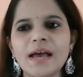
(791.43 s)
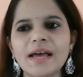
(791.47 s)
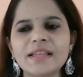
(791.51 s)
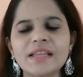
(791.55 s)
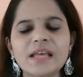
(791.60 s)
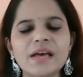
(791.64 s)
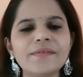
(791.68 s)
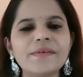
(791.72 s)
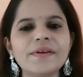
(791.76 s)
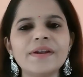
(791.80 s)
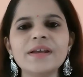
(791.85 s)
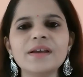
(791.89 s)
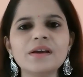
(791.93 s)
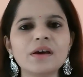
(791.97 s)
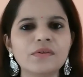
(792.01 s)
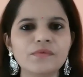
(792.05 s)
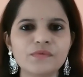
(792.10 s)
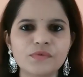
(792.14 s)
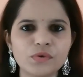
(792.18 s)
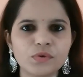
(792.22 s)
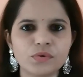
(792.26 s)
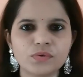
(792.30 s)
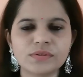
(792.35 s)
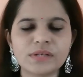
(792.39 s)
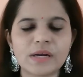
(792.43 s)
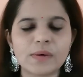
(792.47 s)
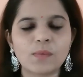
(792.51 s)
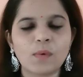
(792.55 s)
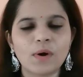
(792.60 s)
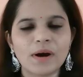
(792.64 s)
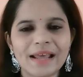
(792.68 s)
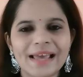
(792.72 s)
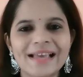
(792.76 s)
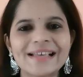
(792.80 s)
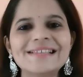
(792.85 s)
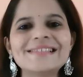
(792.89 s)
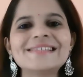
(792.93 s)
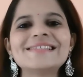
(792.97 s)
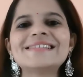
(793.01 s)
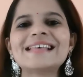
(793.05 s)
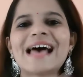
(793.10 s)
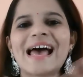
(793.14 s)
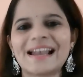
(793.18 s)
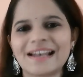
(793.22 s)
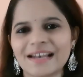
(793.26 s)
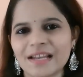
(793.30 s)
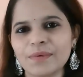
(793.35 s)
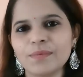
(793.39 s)
And they are very confused that what
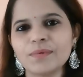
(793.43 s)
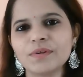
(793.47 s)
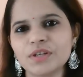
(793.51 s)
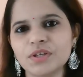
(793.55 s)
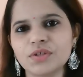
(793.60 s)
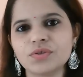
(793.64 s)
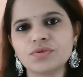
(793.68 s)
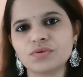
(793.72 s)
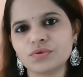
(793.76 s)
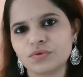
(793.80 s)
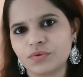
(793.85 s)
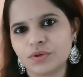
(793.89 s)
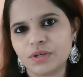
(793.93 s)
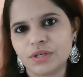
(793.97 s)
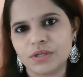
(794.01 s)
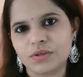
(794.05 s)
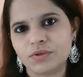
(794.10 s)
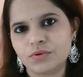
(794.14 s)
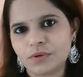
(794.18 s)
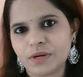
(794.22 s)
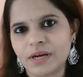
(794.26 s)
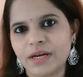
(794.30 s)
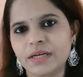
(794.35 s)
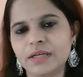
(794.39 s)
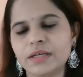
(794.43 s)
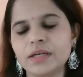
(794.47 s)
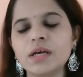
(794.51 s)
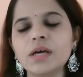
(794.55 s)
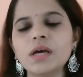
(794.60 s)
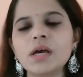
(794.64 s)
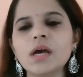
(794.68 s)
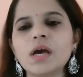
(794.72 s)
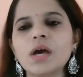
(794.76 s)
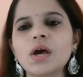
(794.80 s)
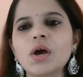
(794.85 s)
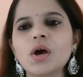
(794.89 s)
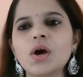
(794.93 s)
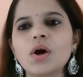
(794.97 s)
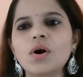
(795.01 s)
exactly we need to read, right?